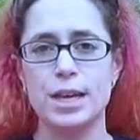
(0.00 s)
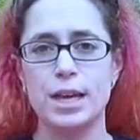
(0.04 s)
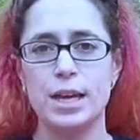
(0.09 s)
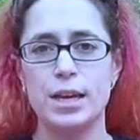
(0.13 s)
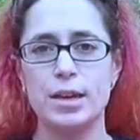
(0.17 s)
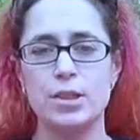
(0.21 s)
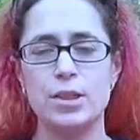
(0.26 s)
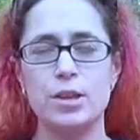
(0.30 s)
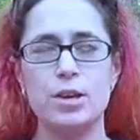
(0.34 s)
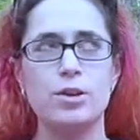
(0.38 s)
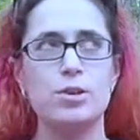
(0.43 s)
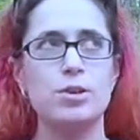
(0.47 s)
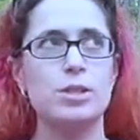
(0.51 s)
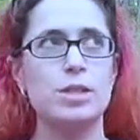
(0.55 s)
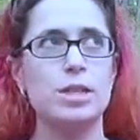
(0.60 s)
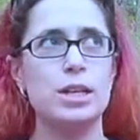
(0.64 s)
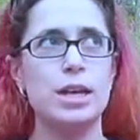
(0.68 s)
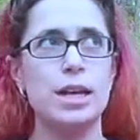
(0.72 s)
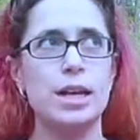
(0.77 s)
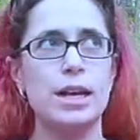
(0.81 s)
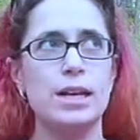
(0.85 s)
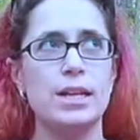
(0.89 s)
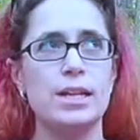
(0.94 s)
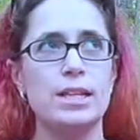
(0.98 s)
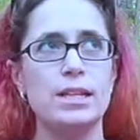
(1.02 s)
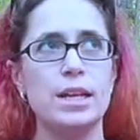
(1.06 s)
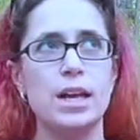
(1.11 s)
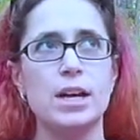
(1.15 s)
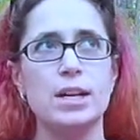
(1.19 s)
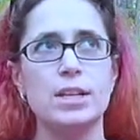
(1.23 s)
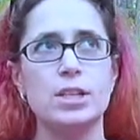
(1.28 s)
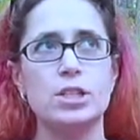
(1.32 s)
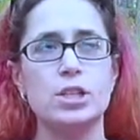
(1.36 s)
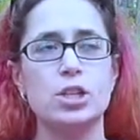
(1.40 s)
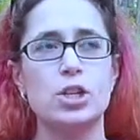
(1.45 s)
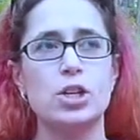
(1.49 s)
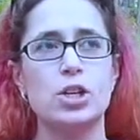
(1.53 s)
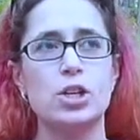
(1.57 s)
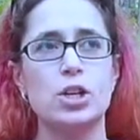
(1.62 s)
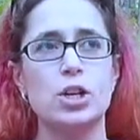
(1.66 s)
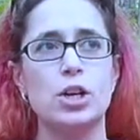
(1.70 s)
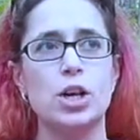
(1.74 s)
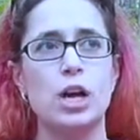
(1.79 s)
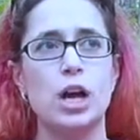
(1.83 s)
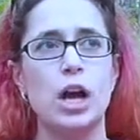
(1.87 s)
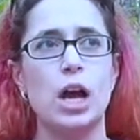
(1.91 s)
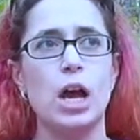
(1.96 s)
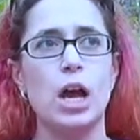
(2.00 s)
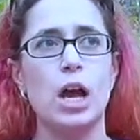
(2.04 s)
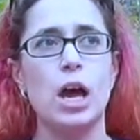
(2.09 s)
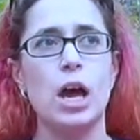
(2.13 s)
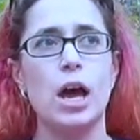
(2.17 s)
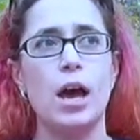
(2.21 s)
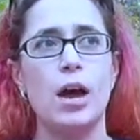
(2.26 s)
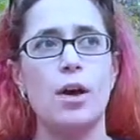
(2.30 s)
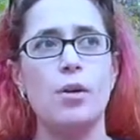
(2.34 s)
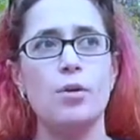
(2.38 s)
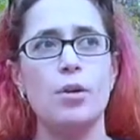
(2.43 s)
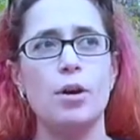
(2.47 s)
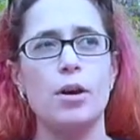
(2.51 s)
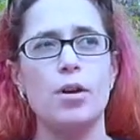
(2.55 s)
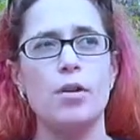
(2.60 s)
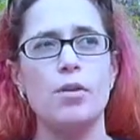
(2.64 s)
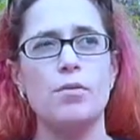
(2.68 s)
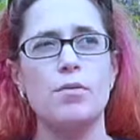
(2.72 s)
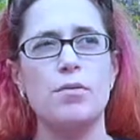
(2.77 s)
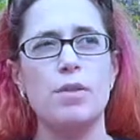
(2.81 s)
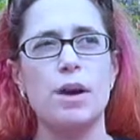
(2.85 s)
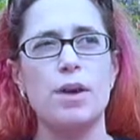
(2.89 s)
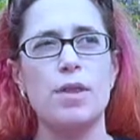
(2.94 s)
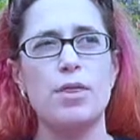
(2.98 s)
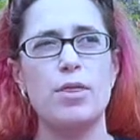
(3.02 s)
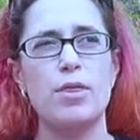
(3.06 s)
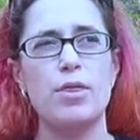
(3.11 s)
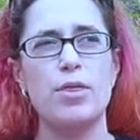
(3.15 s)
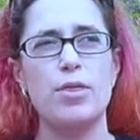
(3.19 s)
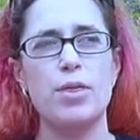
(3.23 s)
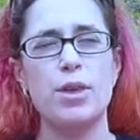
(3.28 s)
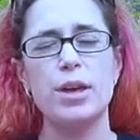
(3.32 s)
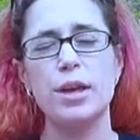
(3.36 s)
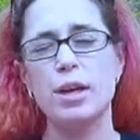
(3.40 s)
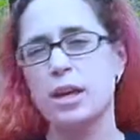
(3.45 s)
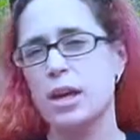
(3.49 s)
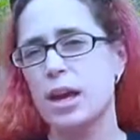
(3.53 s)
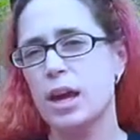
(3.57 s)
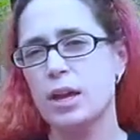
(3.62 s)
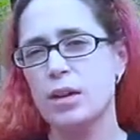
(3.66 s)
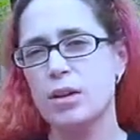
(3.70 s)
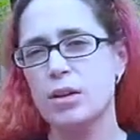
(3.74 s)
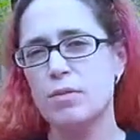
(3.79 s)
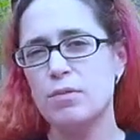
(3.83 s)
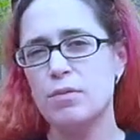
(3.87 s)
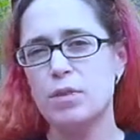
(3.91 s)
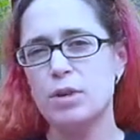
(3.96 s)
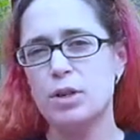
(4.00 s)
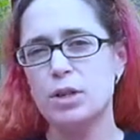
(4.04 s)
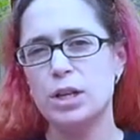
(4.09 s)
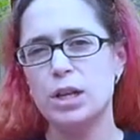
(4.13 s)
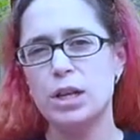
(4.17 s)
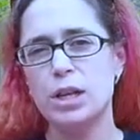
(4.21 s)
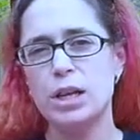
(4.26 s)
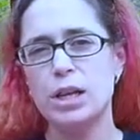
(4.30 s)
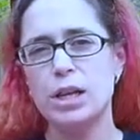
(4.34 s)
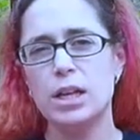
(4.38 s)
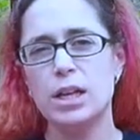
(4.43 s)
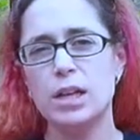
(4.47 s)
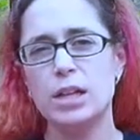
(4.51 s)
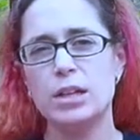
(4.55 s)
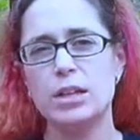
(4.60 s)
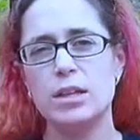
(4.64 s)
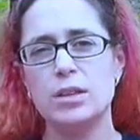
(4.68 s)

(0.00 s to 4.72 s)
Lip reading: Also started a business, a nanny consultancy, but only for my local area.